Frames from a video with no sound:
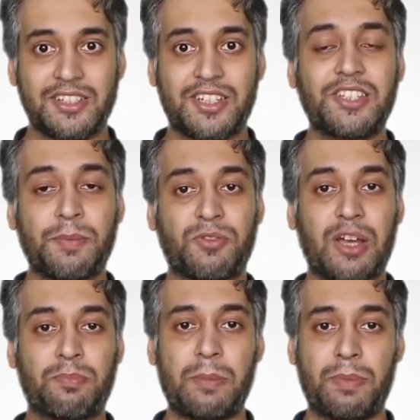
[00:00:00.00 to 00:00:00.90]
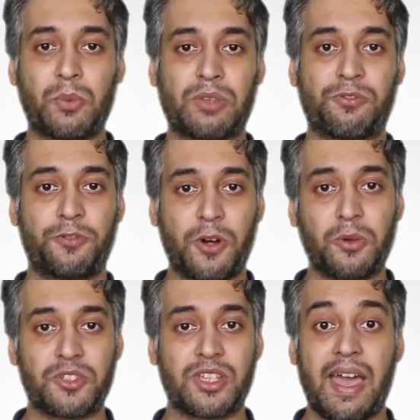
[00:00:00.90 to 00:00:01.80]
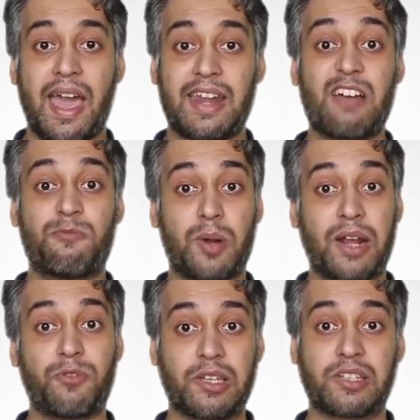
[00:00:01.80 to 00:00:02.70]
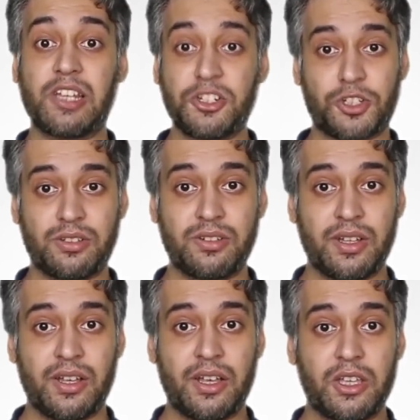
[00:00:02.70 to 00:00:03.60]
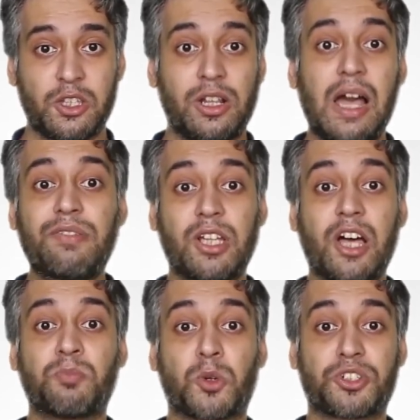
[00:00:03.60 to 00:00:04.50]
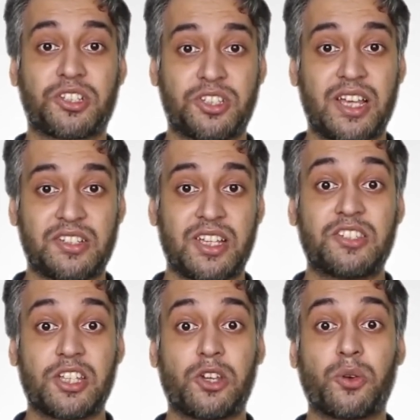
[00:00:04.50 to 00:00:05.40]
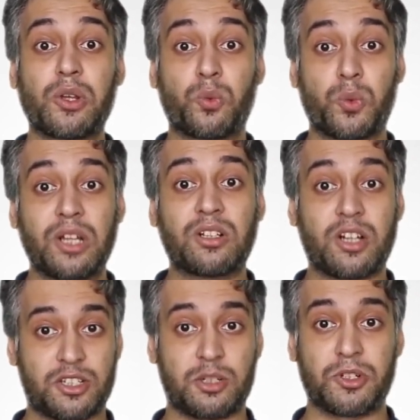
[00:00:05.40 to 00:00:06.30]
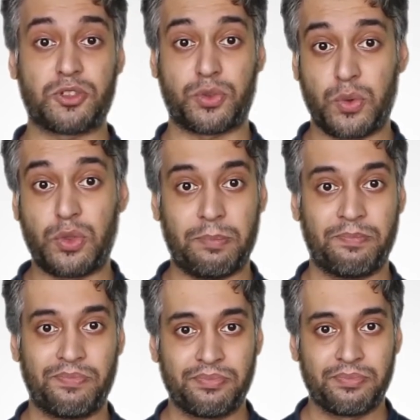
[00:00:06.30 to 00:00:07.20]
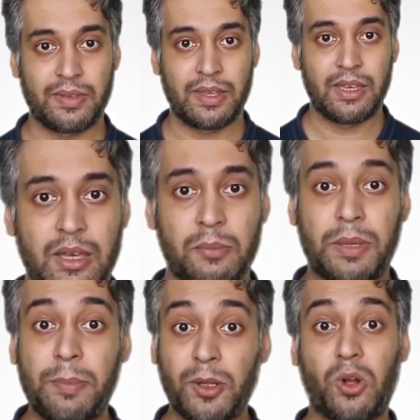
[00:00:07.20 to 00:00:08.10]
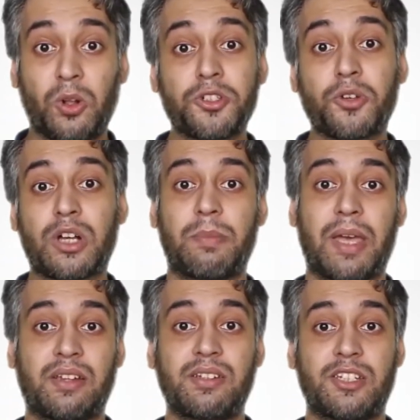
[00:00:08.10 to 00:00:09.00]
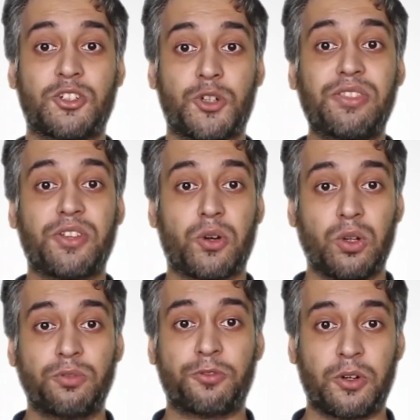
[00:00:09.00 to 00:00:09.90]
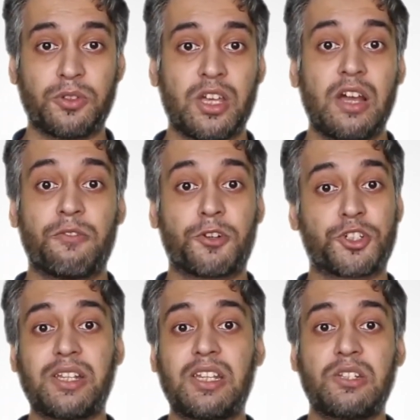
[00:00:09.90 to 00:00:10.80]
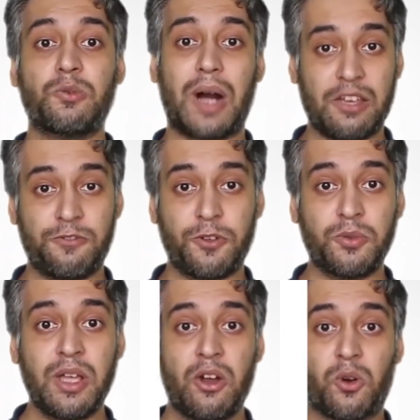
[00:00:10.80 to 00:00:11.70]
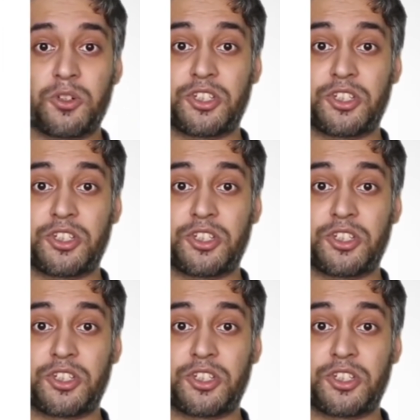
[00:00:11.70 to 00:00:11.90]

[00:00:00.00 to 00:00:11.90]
Since they provide people with phones and have brand recognition, you'll have a lot more success in securing real customers through them. People also come in to trade their old phones for shiny new iPhone or